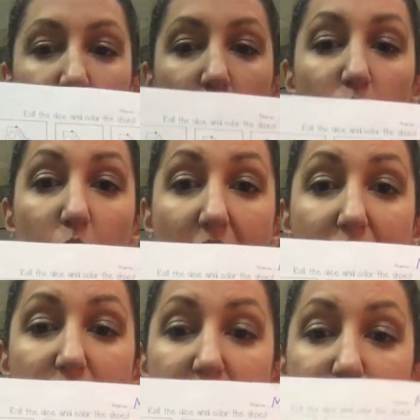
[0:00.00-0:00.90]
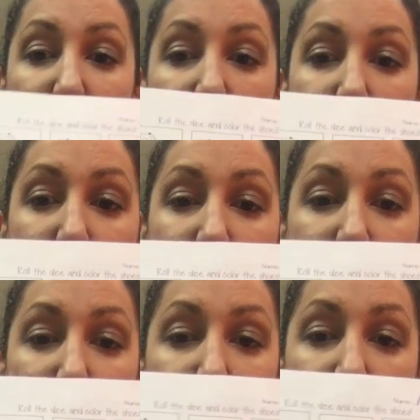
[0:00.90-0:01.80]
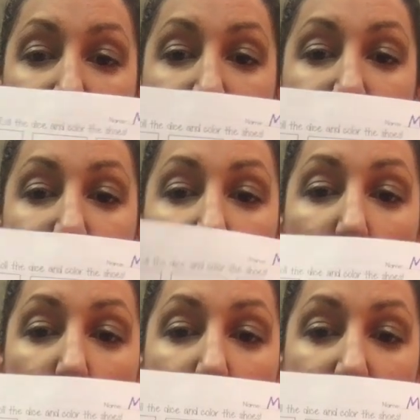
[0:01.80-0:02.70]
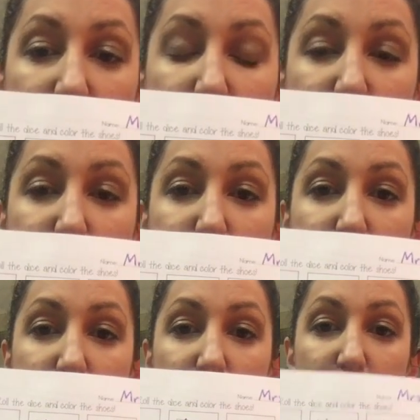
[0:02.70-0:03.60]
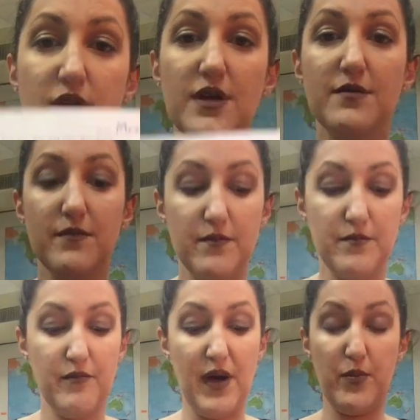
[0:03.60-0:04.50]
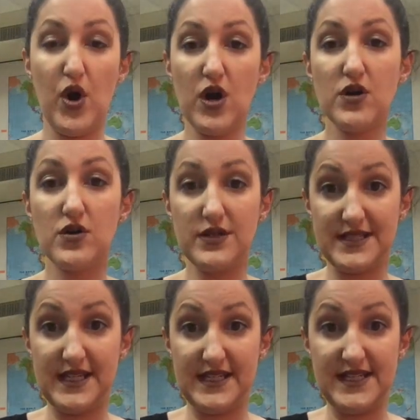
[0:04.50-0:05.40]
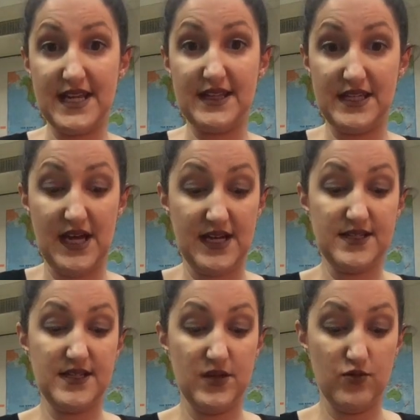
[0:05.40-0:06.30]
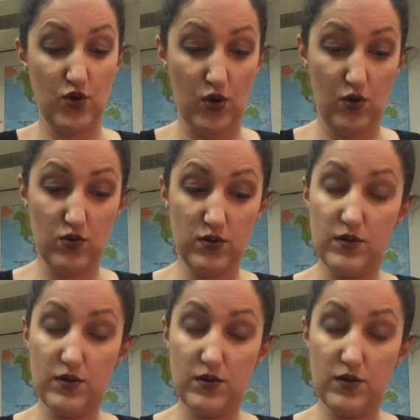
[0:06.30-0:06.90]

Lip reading: While I'm coloring my orange, my partner is going to take the dice and roll,